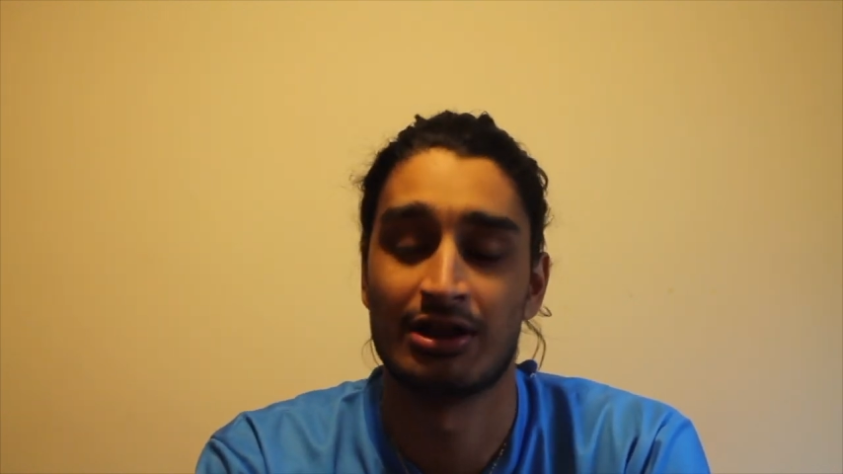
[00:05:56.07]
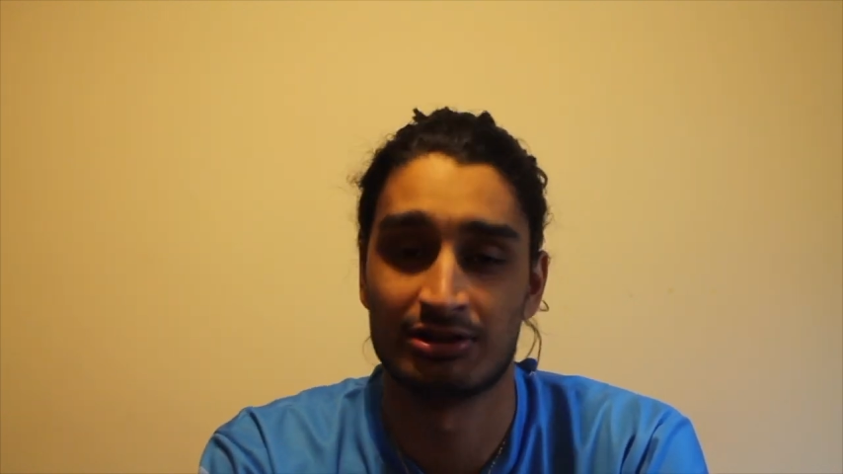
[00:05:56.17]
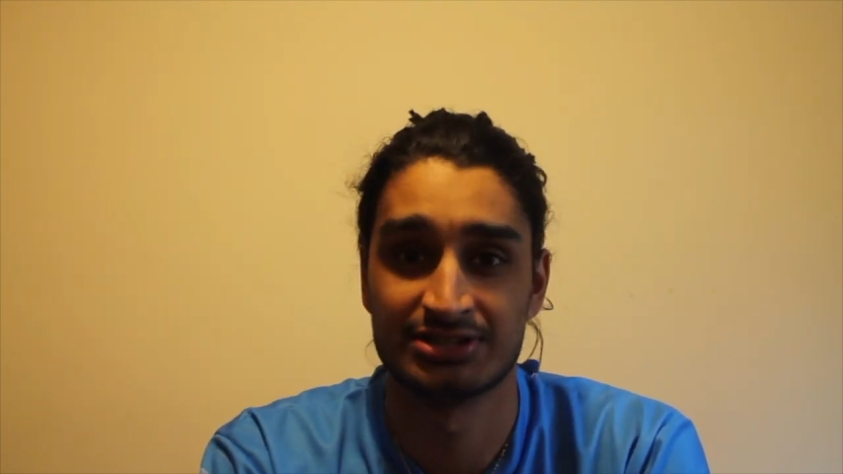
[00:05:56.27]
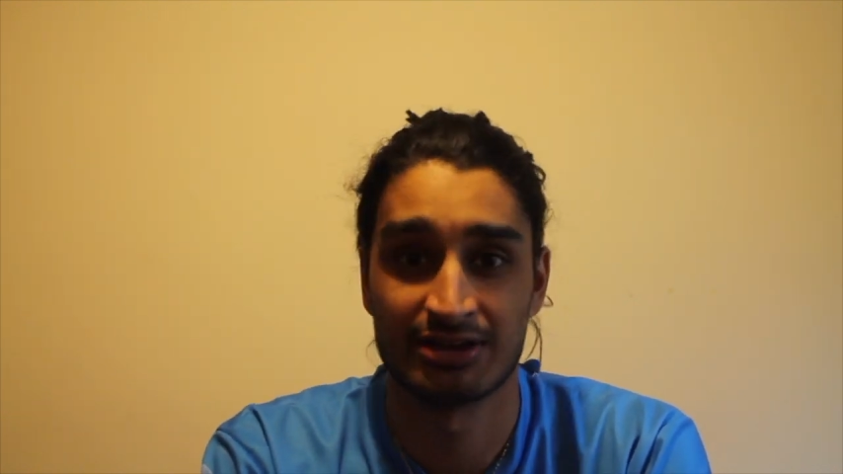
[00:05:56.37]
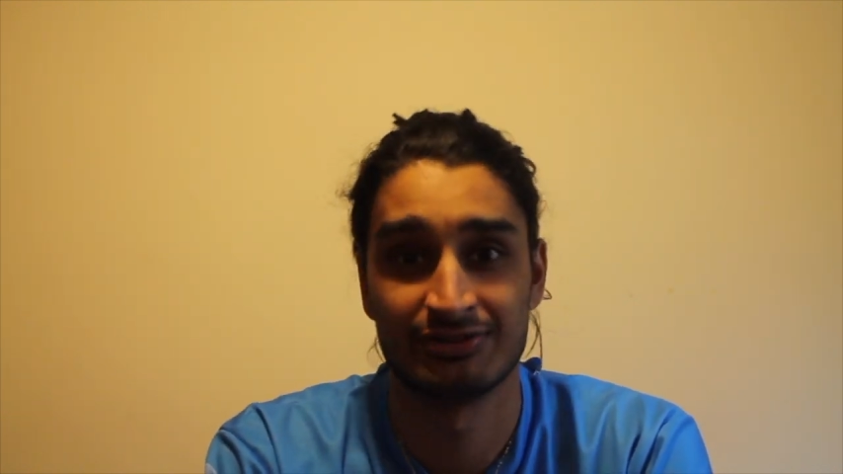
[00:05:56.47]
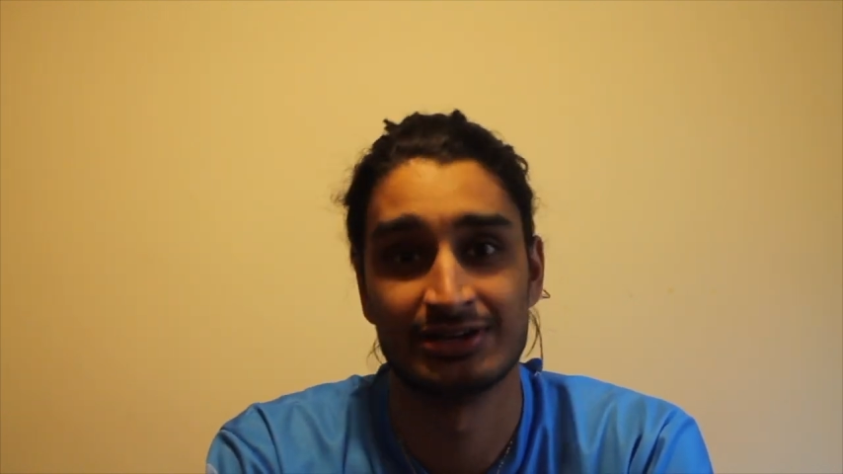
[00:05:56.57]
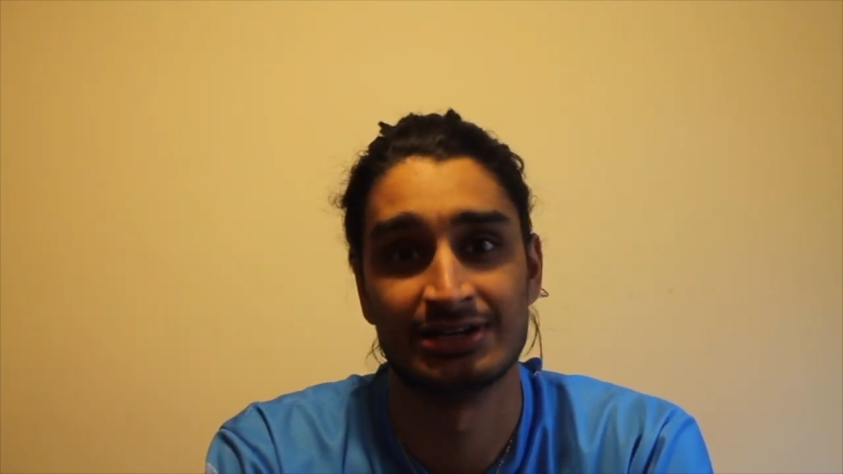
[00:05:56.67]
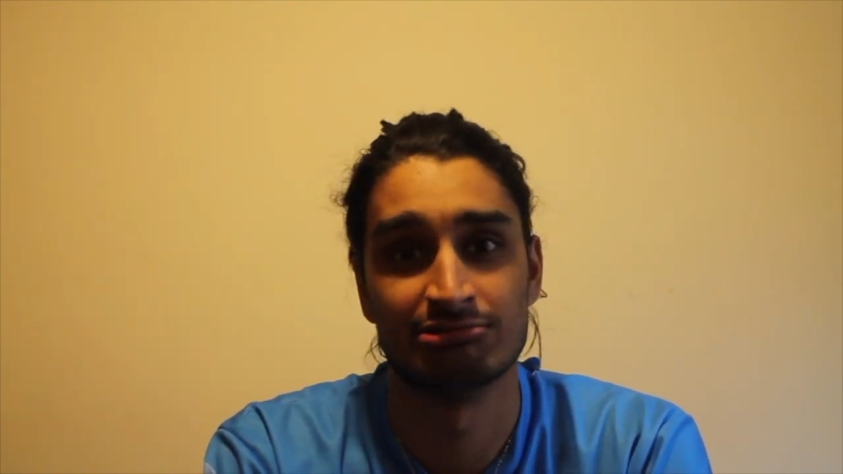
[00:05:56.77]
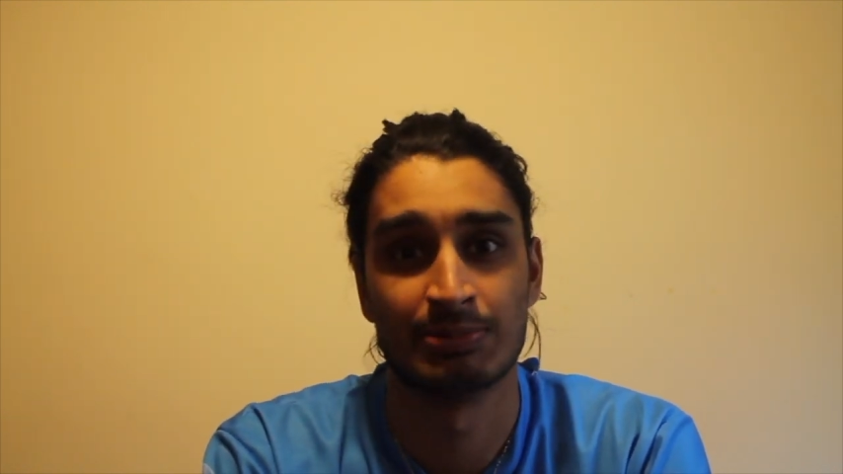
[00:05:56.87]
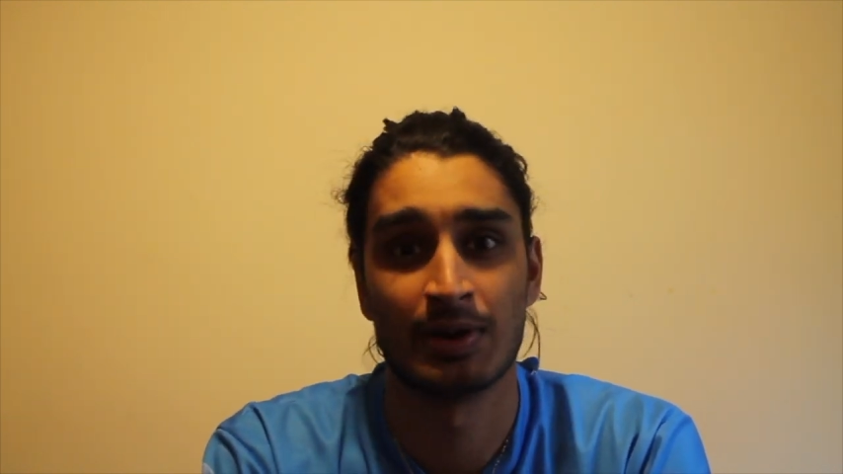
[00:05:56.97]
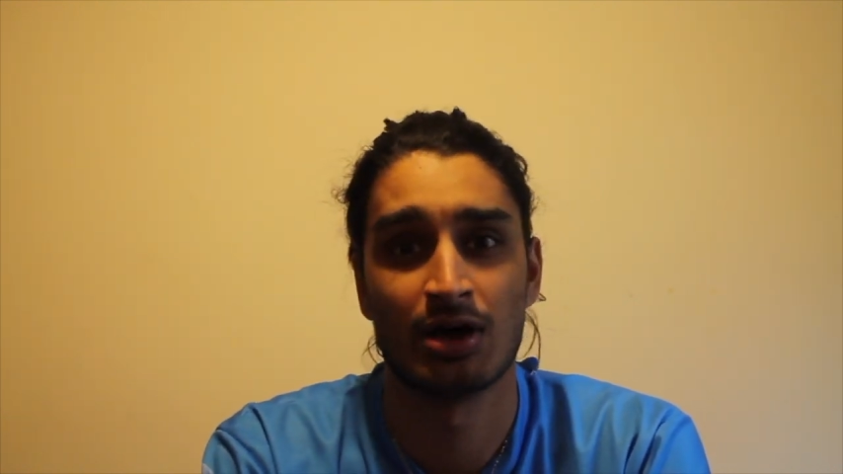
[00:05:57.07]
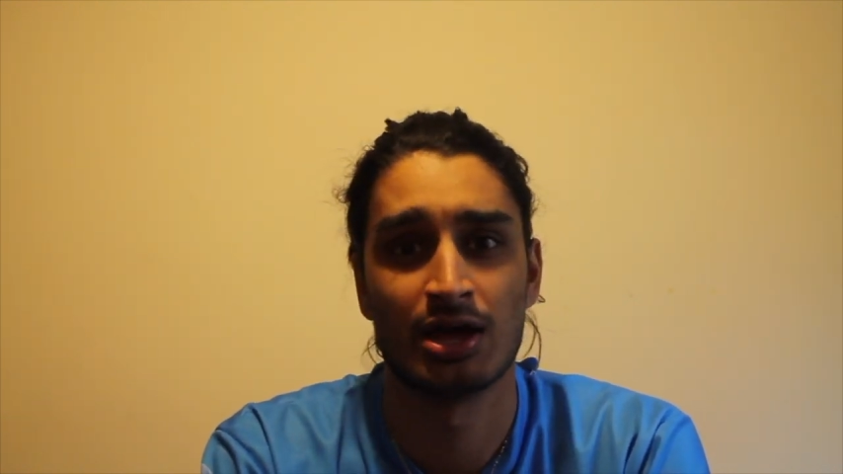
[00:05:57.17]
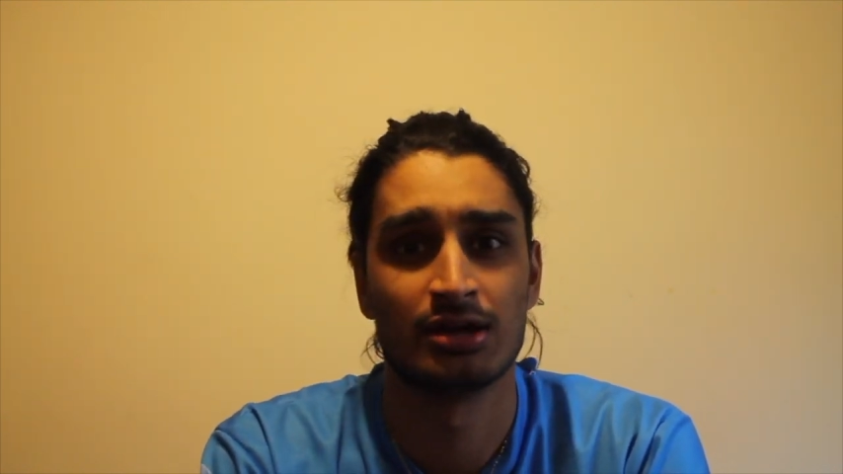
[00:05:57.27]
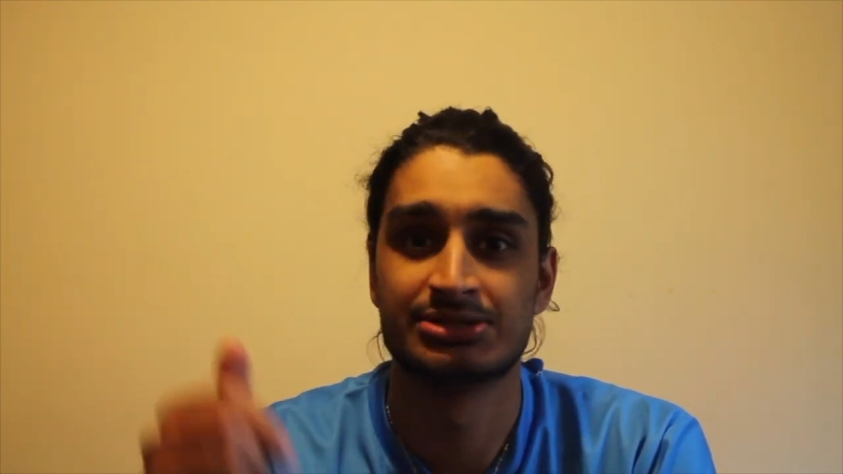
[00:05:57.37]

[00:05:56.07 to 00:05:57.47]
and I'll definitely reply.